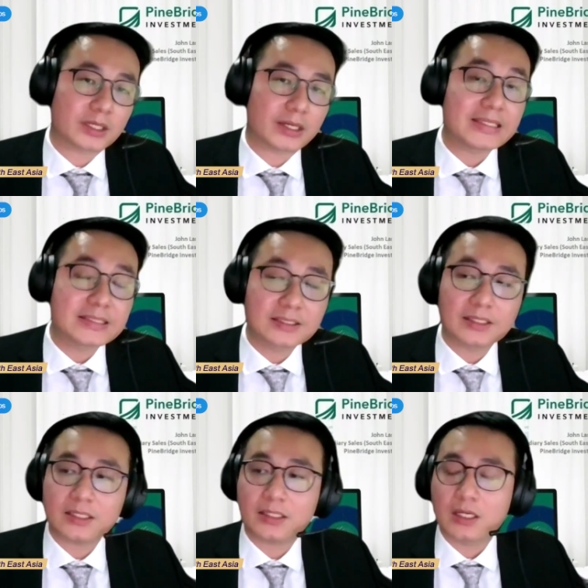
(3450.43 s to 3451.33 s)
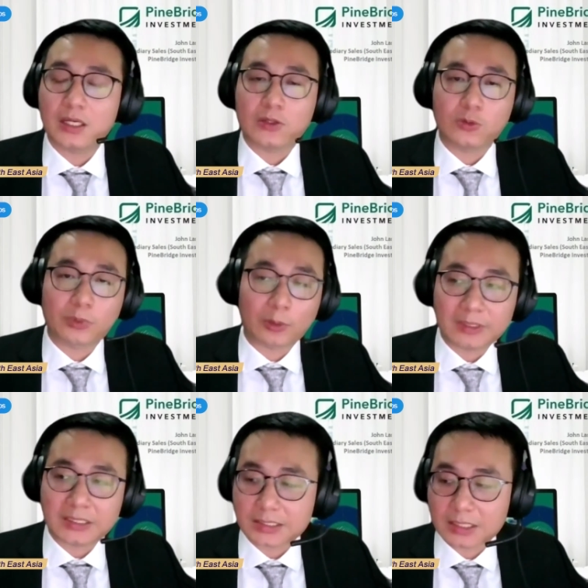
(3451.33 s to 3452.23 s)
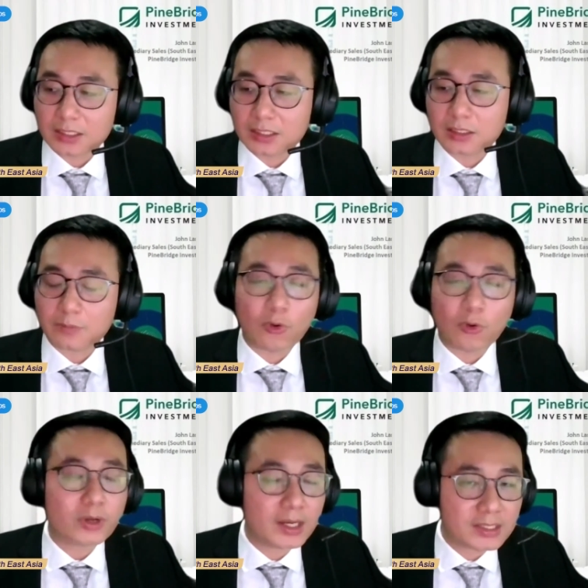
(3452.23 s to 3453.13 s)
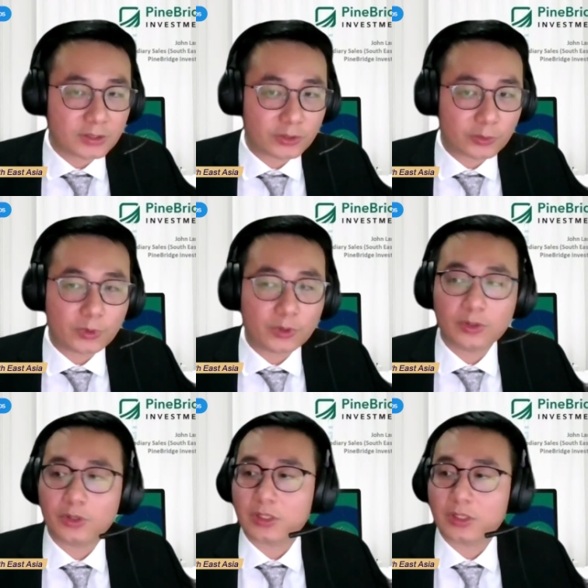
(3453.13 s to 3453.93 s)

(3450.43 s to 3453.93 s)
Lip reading: easily, you probably see more cars on the road,